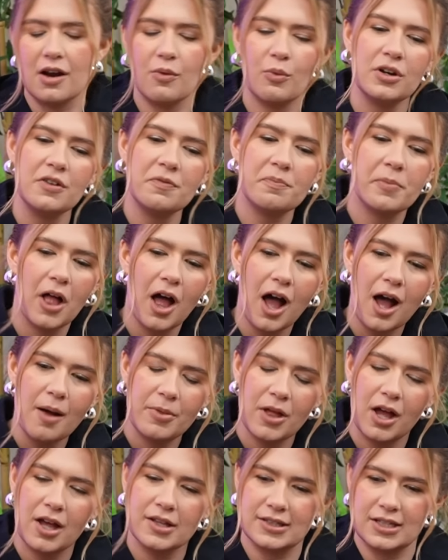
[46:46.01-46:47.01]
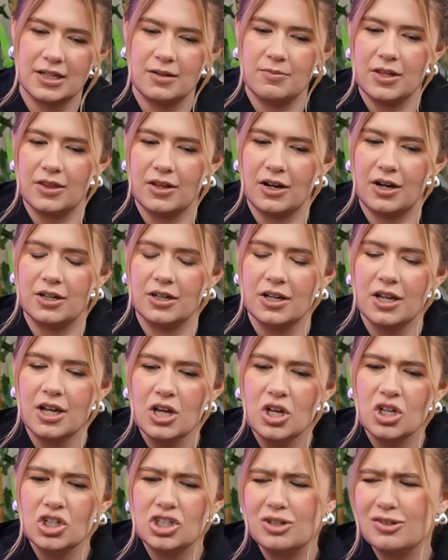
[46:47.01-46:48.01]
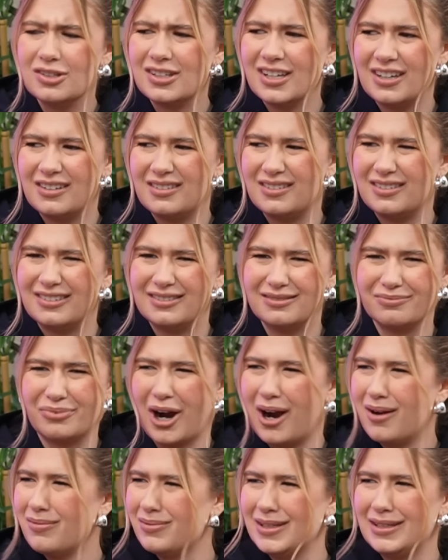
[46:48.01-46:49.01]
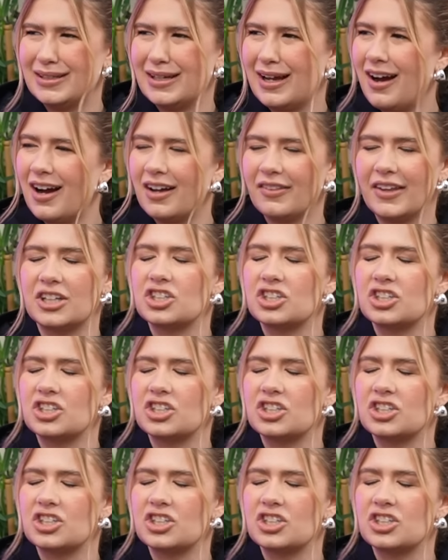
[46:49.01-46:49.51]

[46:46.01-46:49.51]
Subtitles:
I wonder if blah blah is gonna be there, and she was like, probably not.